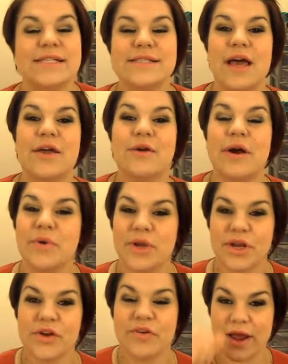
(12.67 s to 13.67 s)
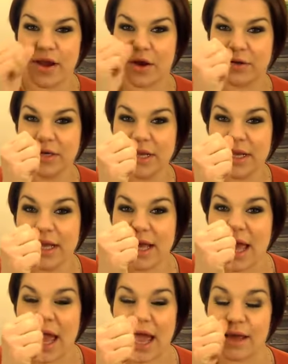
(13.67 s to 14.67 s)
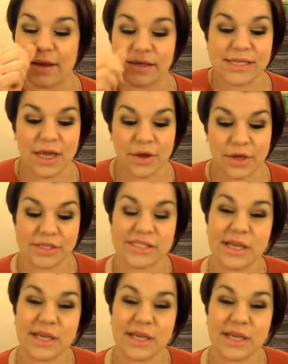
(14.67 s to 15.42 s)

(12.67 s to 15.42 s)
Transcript: so I'm going to crack on and tell you.